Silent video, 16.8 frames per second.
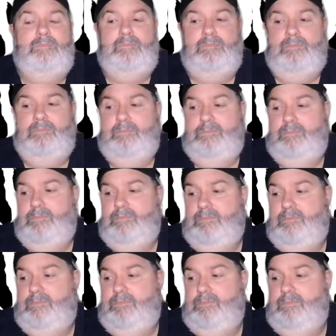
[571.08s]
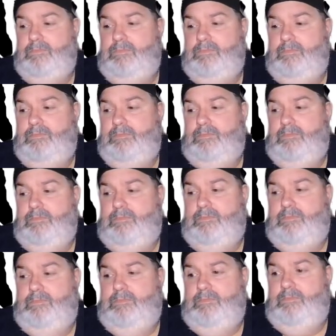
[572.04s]

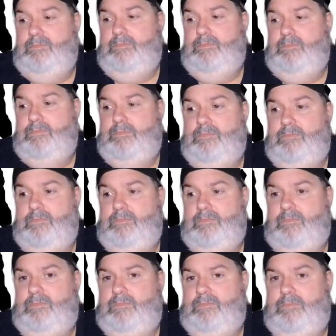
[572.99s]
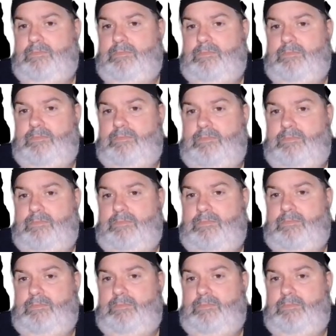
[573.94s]
[no speech]